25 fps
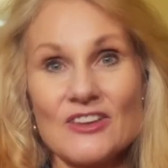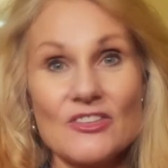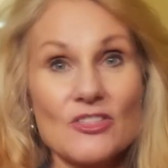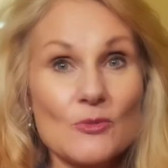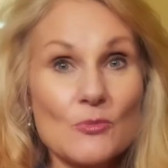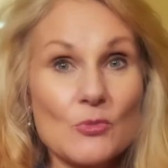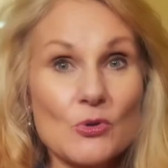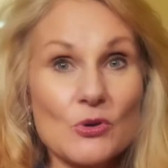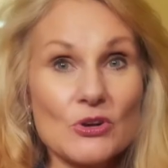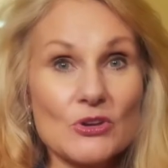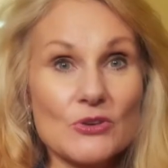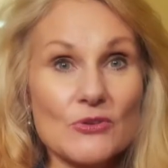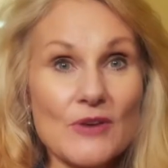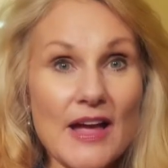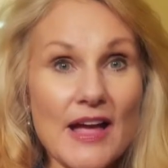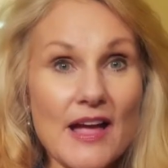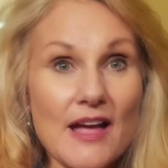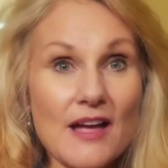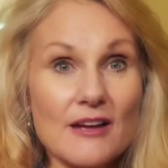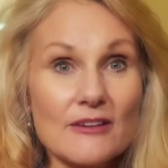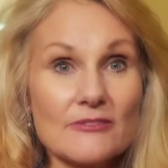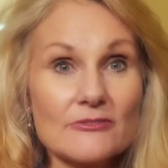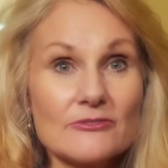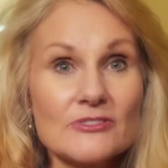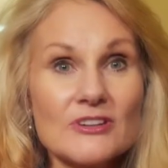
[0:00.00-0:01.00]
The more you
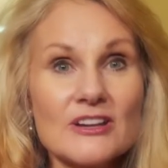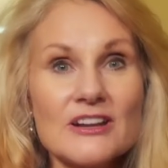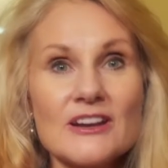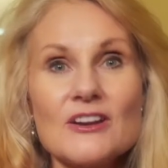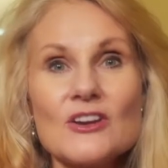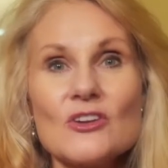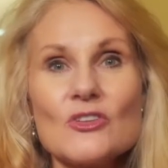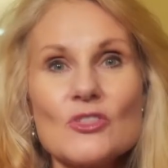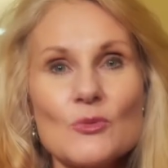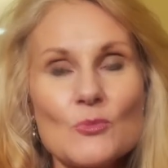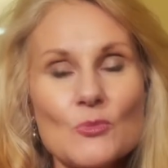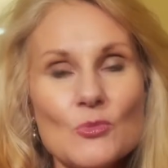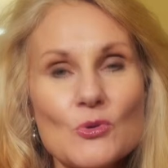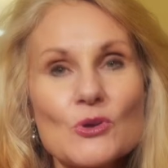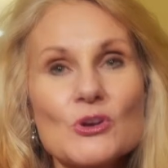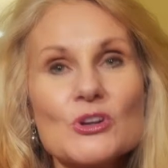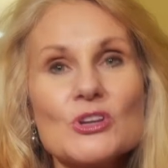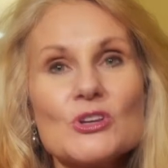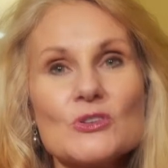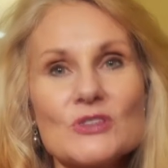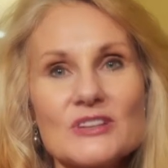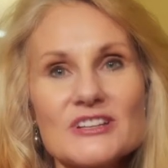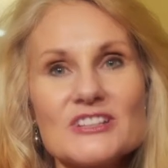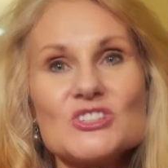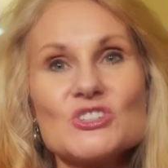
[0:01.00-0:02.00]
have, the more
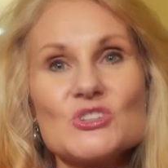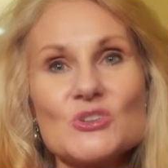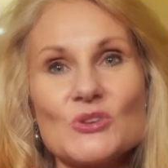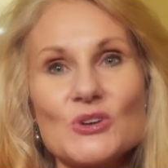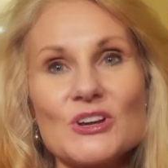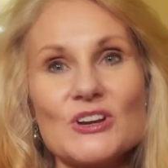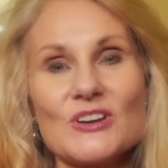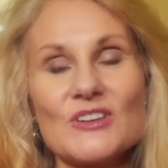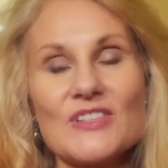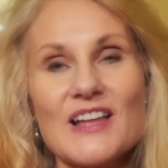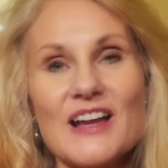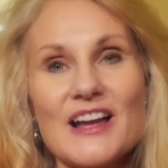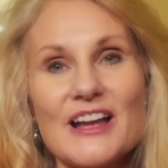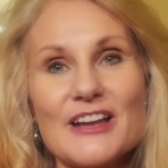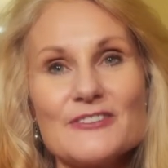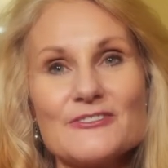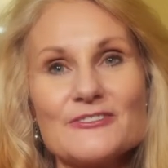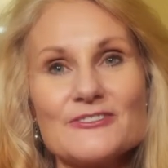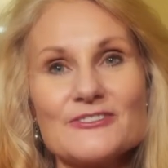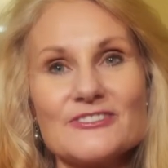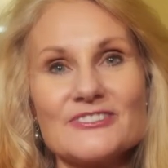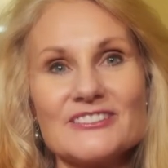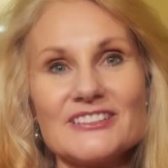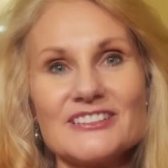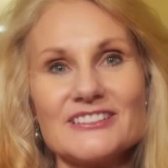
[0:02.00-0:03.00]
you'll enjoy your
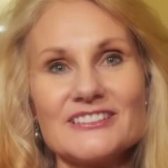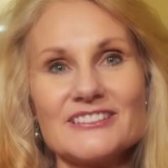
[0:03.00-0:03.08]
life.